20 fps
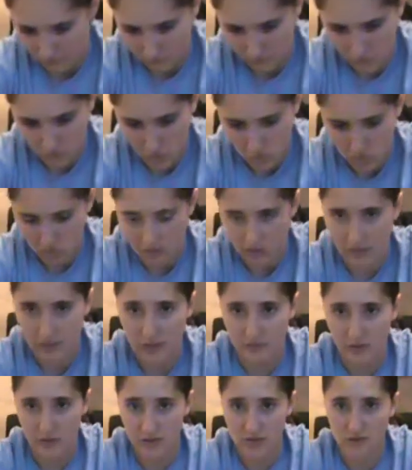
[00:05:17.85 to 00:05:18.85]
Usually I'll
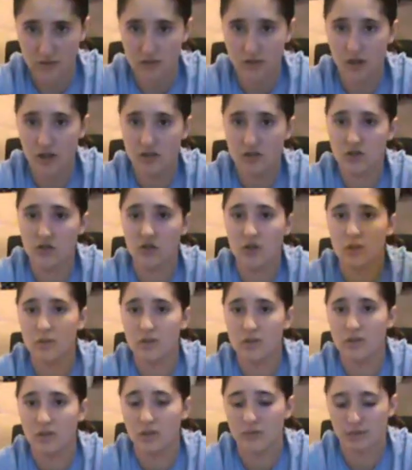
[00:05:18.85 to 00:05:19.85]
have ice cubes
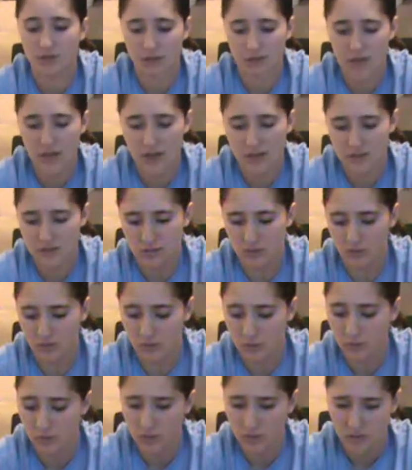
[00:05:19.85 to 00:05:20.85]
and stuff like that,
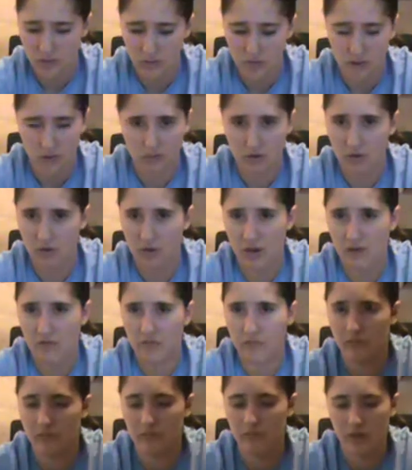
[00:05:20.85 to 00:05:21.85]
so I
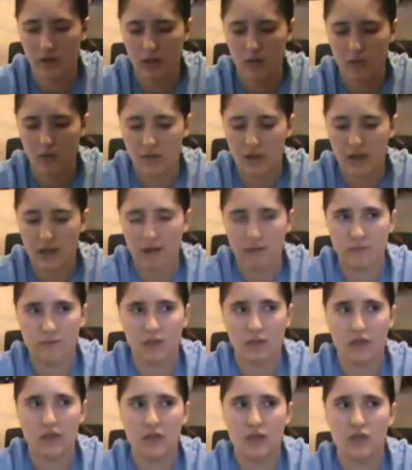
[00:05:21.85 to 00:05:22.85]
don't really have
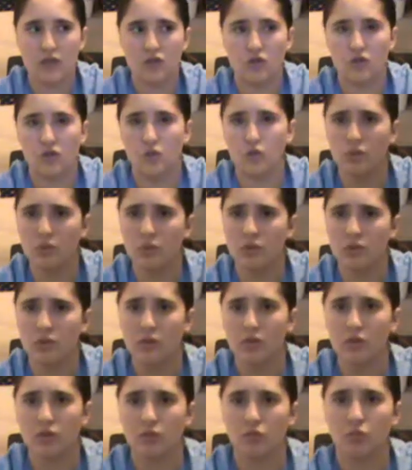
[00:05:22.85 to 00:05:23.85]
the need to
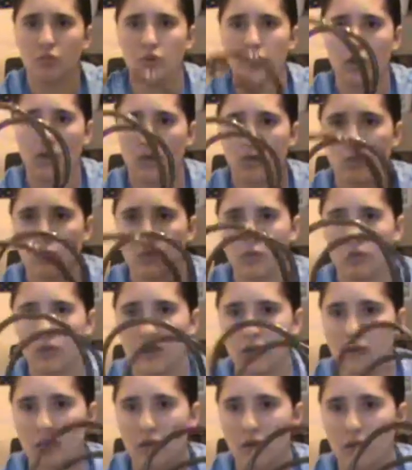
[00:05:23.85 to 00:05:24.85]
put a
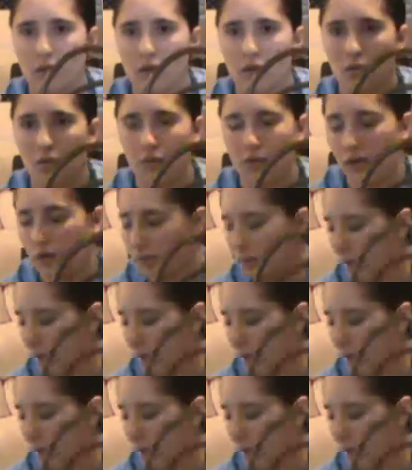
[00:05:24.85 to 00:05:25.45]
cooling thing around